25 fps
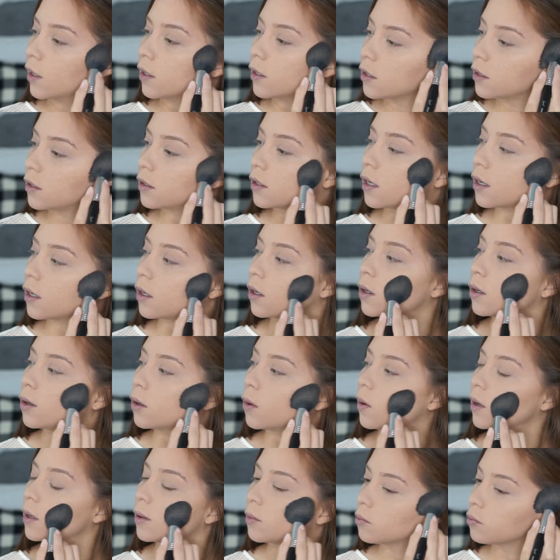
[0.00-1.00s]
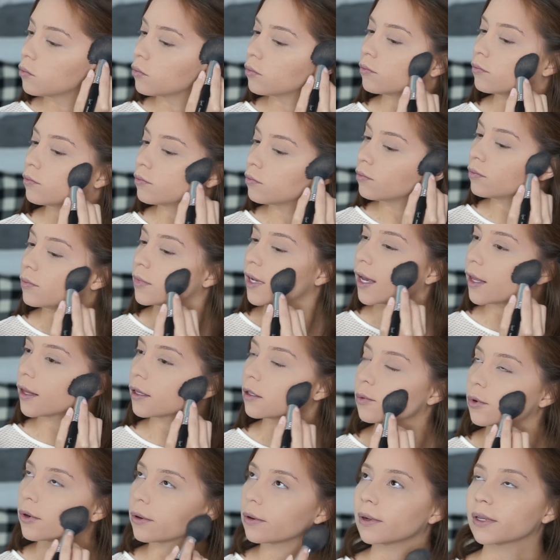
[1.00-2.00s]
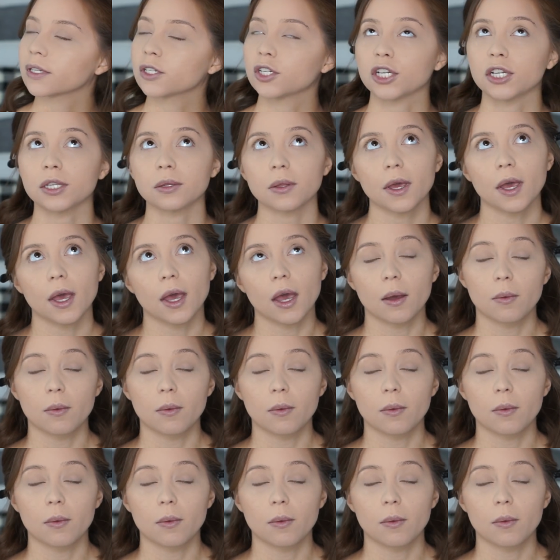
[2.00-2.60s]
So yeah, that's pretty much it.